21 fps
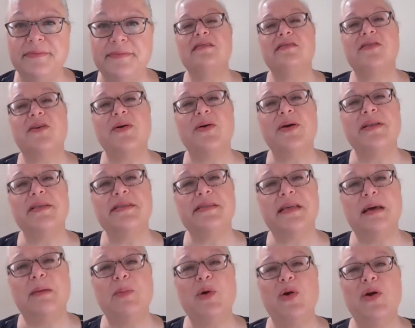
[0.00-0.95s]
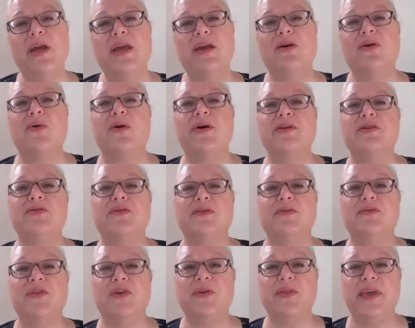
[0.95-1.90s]
So in summary, you're going to
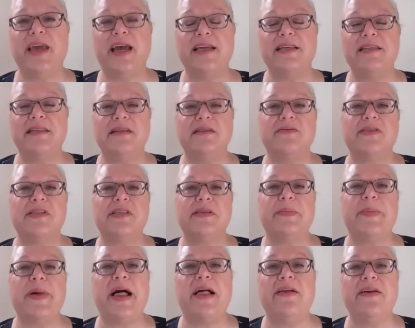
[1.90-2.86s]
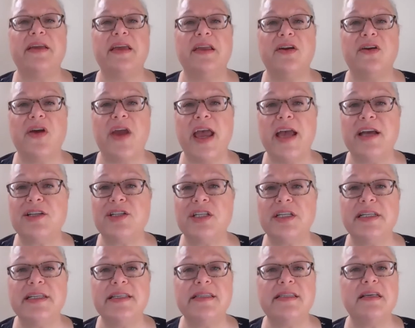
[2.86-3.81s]
review the idea of symbolic
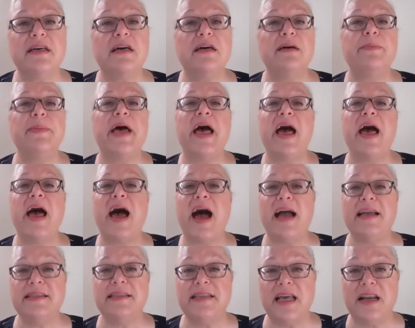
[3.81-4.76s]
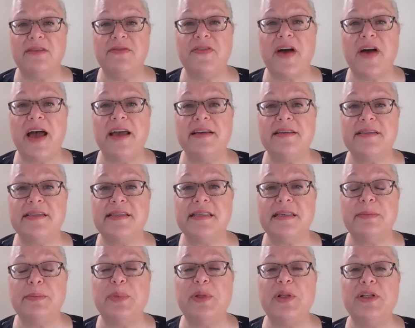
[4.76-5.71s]
interactionism, identify a
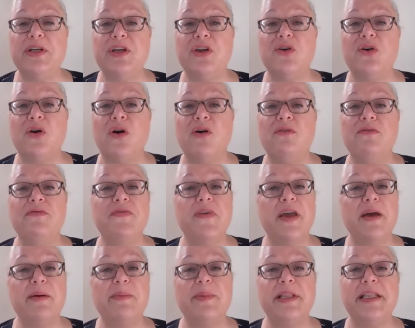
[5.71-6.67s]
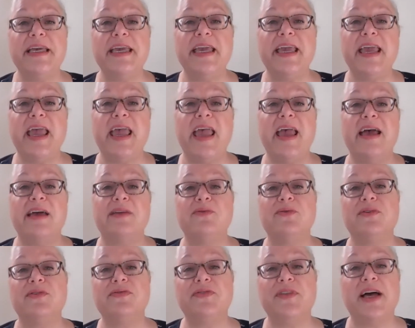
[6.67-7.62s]
symbol in your own family, and
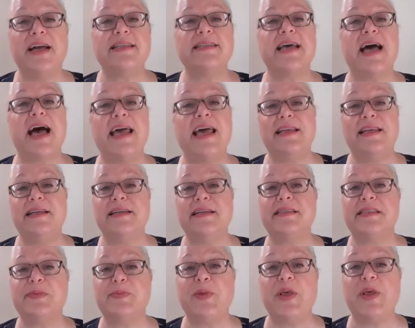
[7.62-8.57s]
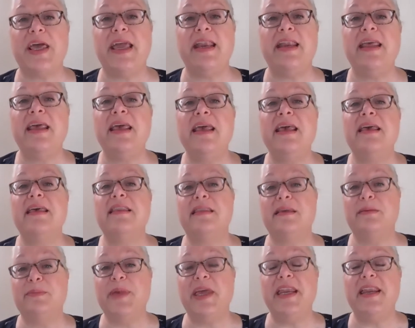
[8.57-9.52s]
reflect and explain
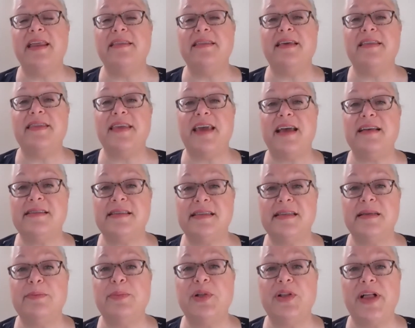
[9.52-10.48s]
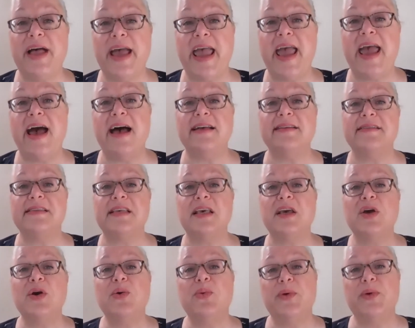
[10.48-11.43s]
the meaning that that symbol has
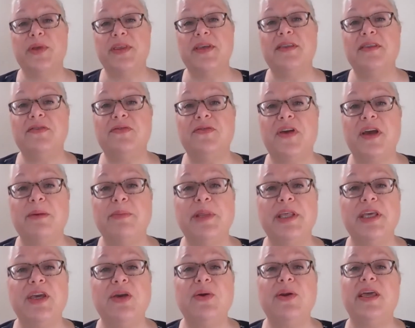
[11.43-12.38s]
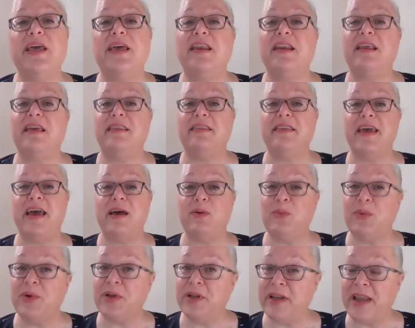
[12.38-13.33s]
within the family unit
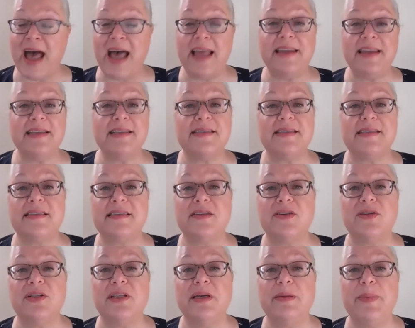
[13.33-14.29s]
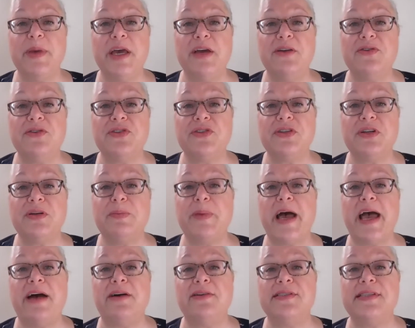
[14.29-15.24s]
that would not necessarily be understood
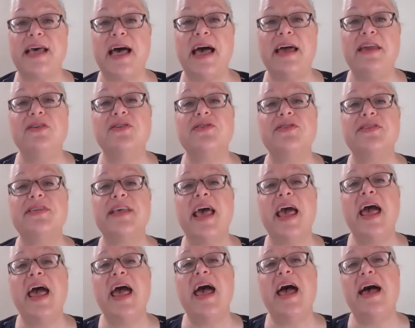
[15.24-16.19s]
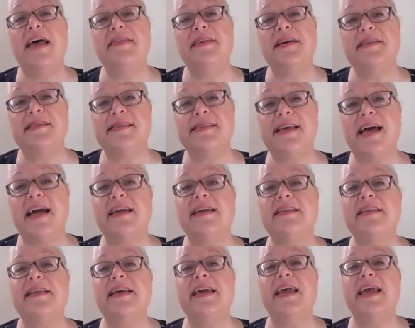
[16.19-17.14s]
by outsiders. And then
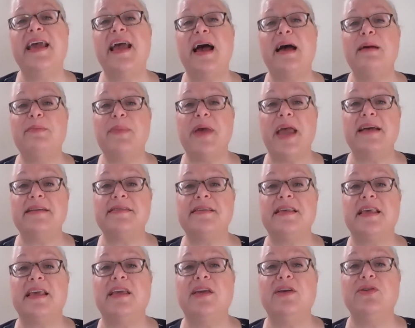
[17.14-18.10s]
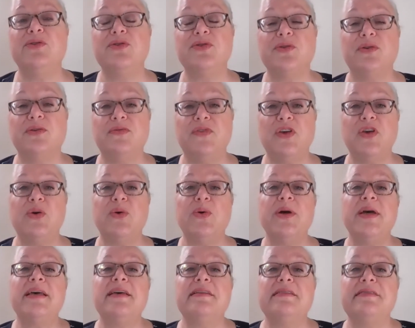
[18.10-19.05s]
secondly, I'm asking you to review
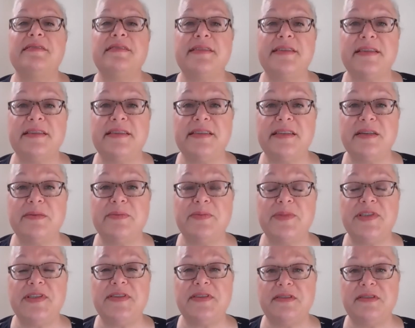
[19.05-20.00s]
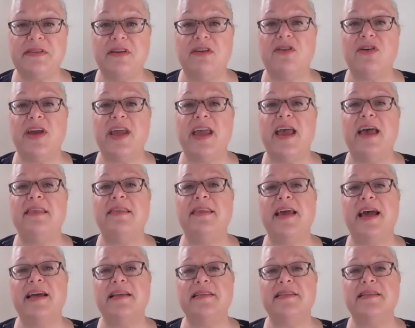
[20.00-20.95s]
systems theory and
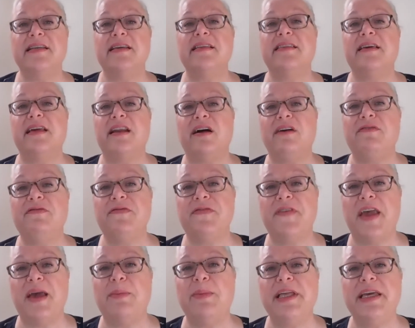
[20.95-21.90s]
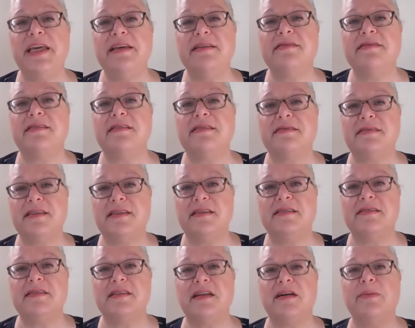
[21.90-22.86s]
the idea that a family is a
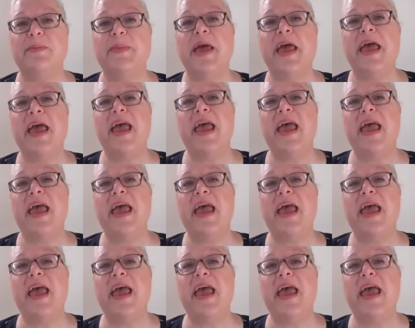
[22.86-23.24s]
system